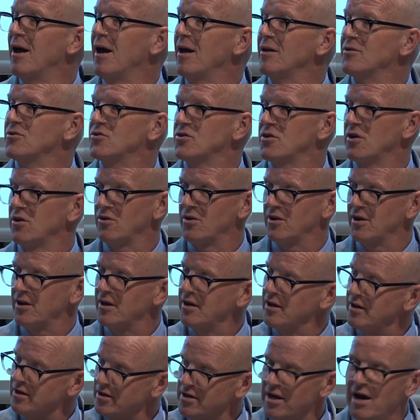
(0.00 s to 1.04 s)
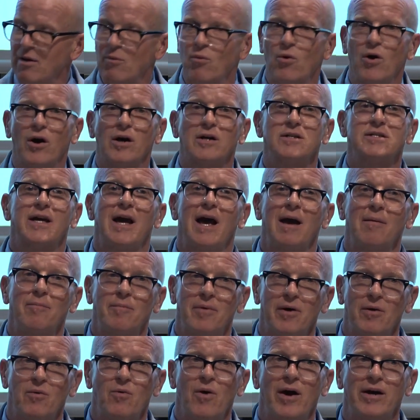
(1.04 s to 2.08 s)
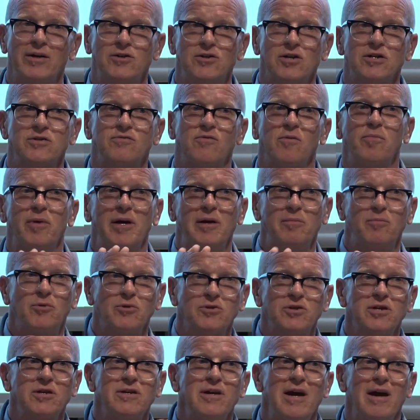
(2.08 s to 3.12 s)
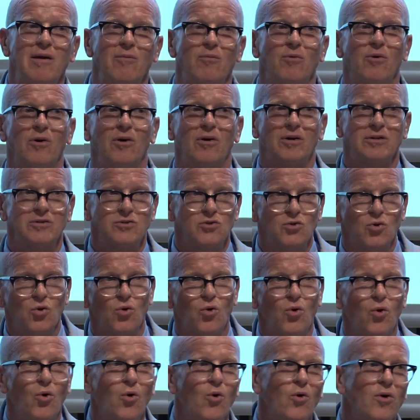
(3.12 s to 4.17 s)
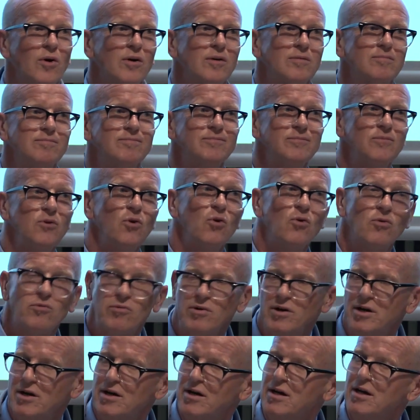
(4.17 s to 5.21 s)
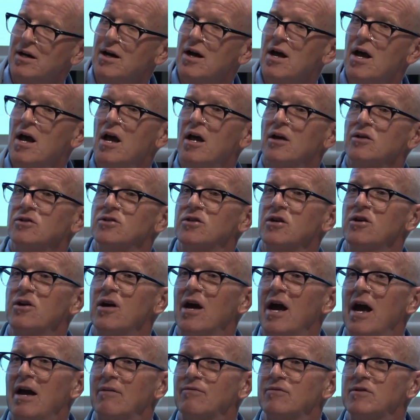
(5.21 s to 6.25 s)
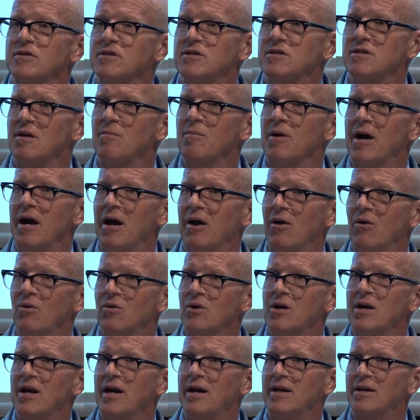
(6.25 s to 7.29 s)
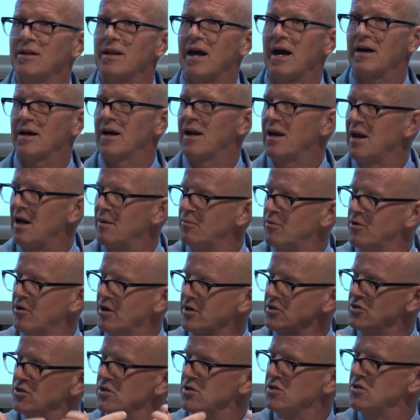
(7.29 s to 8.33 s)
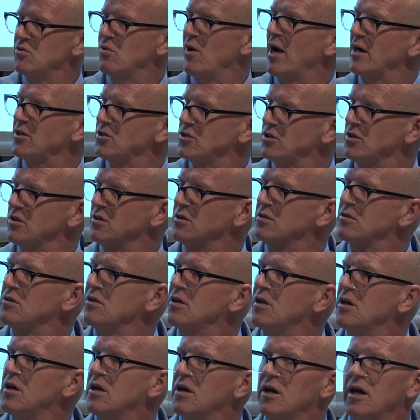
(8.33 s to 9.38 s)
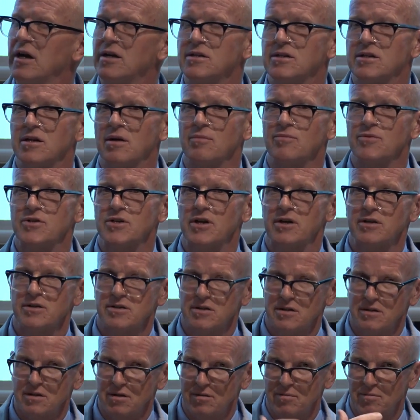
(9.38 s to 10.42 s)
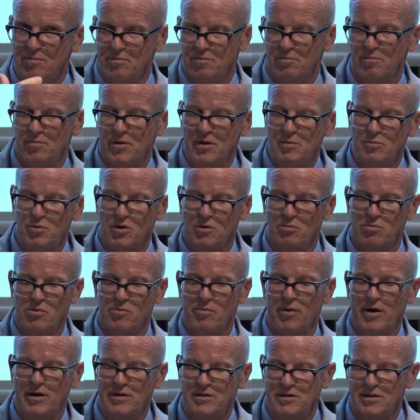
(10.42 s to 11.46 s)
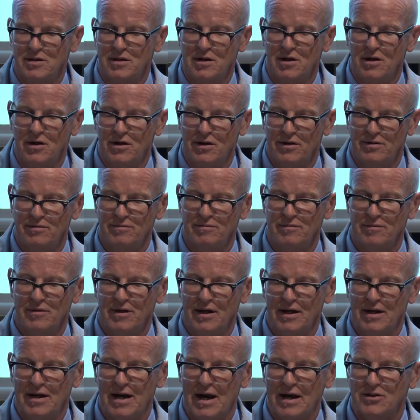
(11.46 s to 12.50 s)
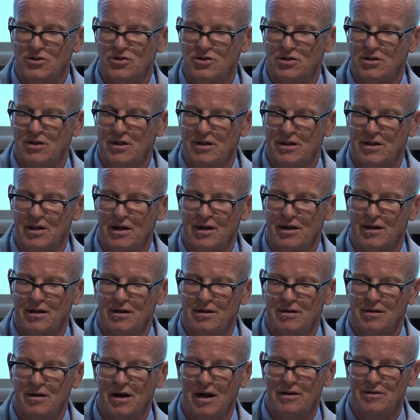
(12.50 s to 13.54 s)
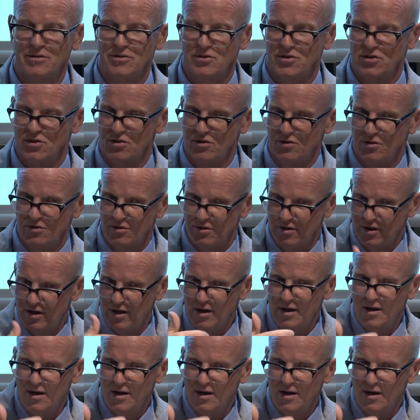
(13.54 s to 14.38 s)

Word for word: And so networks can be a way just for people to network, talk, not really. So you have to somehow link that collaboration to action in some sense, and that people are prepared to learn in action, I think, and to